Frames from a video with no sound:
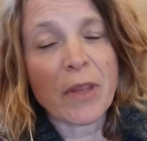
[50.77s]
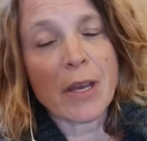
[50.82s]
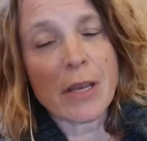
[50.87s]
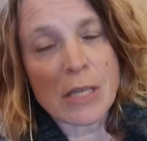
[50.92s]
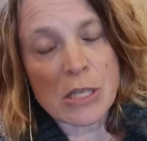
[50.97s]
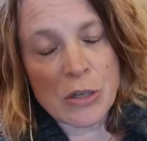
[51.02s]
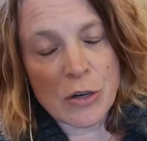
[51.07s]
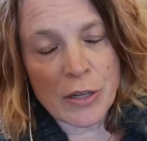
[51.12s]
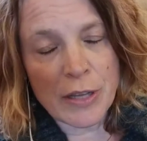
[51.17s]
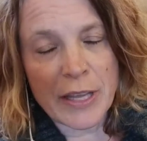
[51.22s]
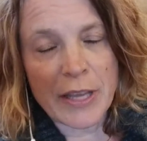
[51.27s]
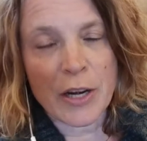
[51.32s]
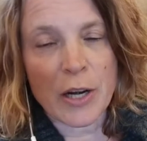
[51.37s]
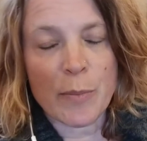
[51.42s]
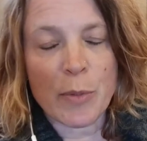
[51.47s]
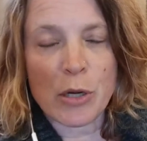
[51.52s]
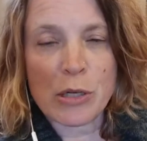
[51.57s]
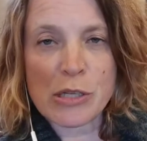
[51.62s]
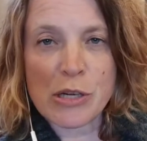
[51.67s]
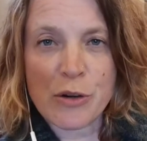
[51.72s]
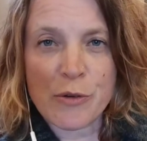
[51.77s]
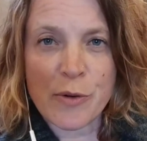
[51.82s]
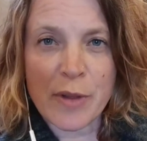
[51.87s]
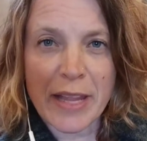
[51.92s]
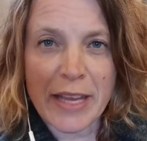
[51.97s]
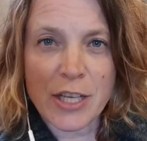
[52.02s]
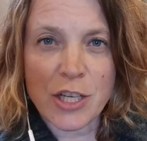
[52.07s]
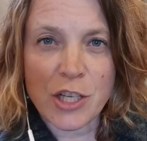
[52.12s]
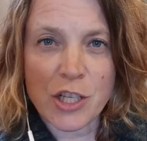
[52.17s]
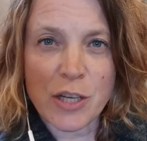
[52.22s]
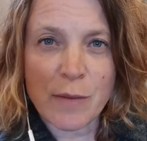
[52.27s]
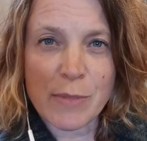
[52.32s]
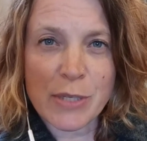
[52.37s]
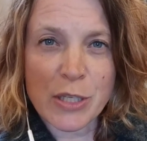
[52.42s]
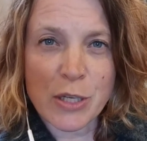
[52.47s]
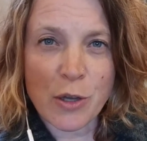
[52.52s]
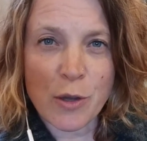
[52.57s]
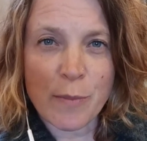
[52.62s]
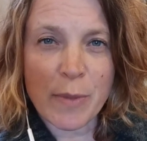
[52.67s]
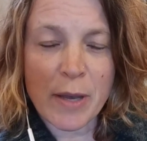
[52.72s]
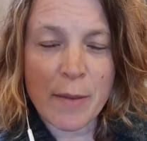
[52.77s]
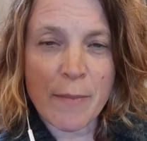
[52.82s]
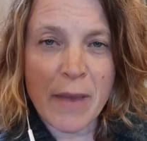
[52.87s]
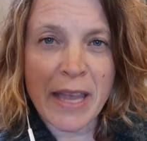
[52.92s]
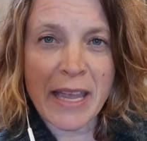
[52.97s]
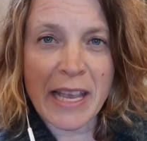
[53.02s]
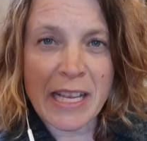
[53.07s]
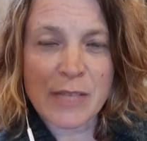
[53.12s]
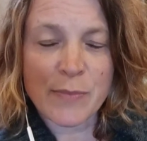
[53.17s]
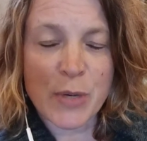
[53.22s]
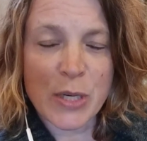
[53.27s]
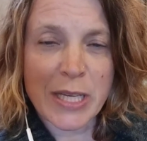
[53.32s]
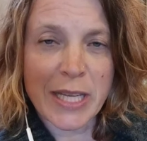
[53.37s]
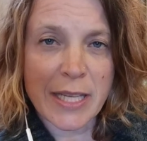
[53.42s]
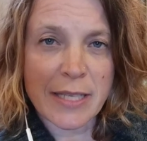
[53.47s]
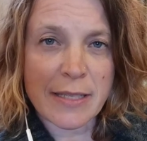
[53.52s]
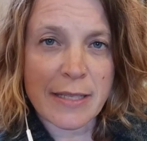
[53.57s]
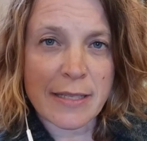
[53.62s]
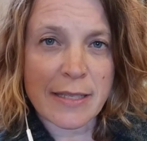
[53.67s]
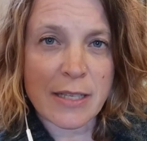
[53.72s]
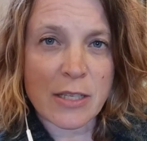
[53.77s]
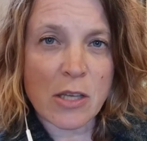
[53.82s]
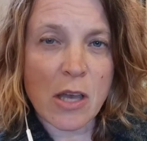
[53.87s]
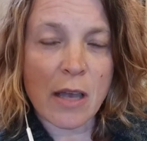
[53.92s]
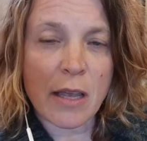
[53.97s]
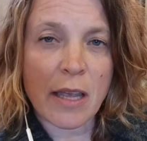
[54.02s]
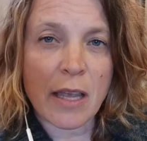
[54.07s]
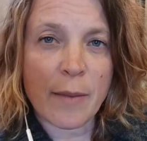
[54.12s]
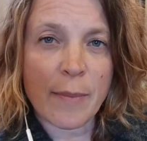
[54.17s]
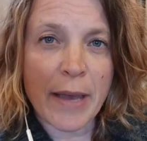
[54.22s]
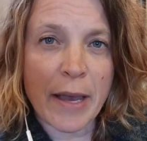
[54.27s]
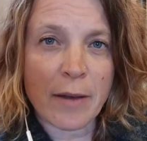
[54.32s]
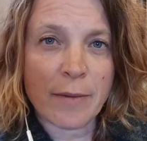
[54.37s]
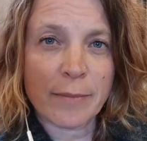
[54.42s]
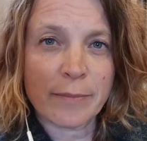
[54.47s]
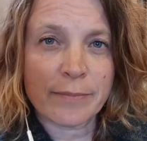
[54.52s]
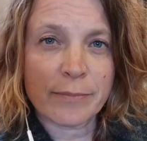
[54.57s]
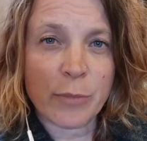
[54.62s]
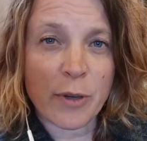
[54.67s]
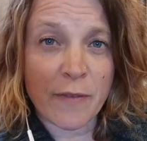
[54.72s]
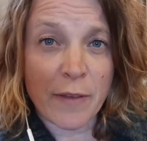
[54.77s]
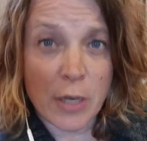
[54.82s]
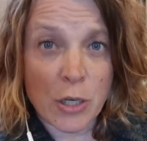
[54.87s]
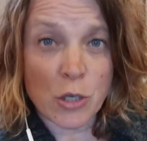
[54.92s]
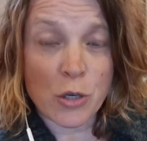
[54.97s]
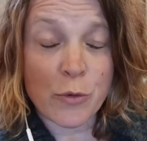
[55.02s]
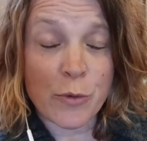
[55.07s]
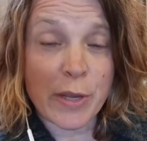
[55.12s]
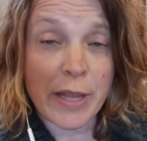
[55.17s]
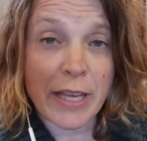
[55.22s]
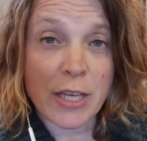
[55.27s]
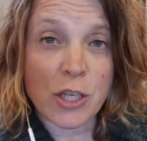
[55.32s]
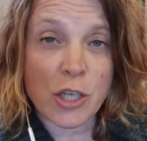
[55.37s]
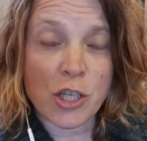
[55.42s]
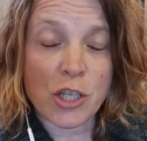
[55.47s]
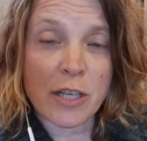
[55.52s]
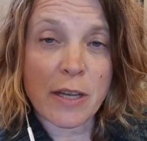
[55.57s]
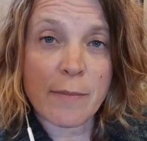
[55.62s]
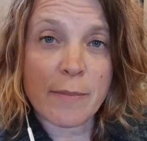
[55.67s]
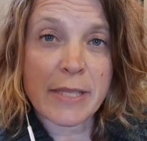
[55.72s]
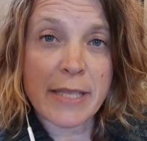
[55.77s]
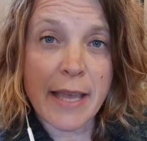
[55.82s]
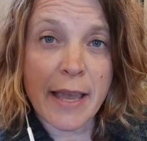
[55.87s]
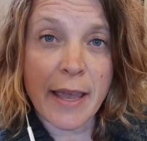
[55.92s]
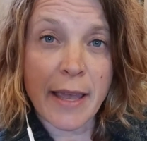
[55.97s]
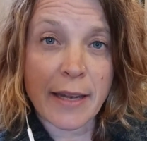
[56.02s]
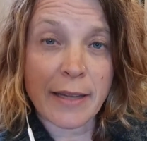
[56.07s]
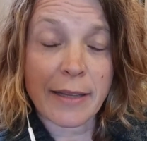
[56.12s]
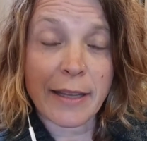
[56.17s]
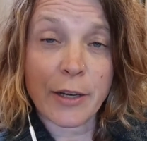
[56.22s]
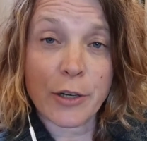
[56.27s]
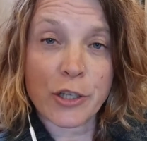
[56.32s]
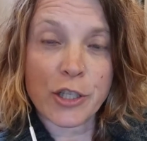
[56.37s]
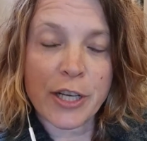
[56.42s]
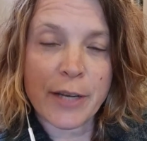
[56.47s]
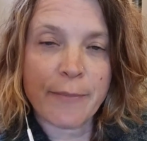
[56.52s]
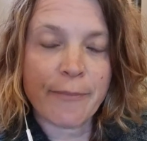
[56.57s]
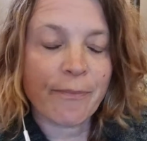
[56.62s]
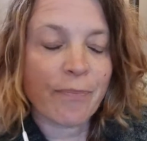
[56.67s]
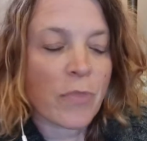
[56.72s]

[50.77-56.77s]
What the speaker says: Certainly in our personal relationships too, but my expertise is in talking about professional relationships and leadership.